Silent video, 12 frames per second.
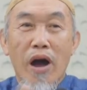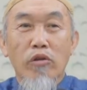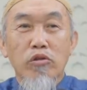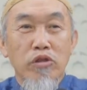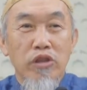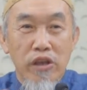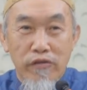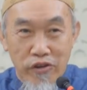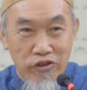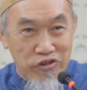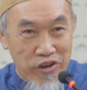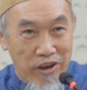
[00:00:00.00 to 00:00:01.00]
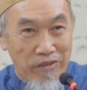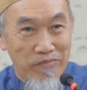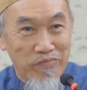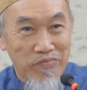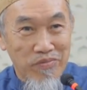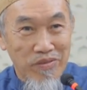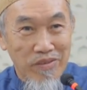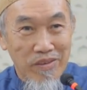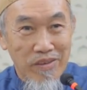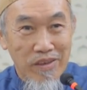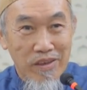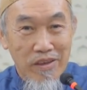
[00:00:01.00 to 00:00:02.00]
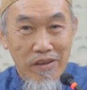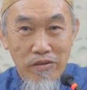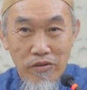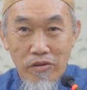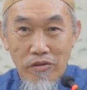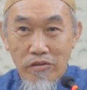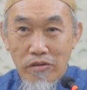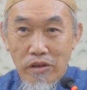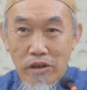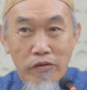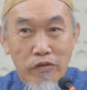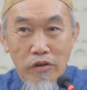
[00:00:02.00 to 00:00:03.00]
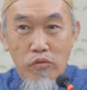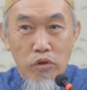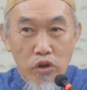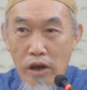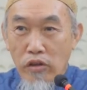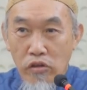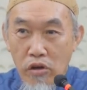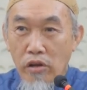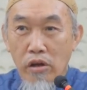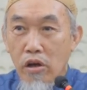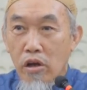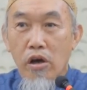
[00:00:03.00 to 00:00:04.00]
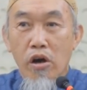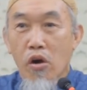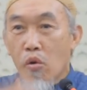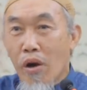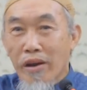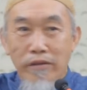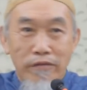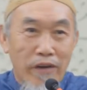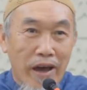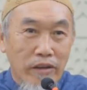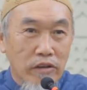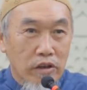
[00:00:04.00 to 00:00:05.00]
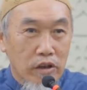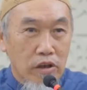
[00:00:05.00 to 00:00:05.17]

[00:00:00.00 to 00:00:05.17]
how to differentiate. Even we are not a qualified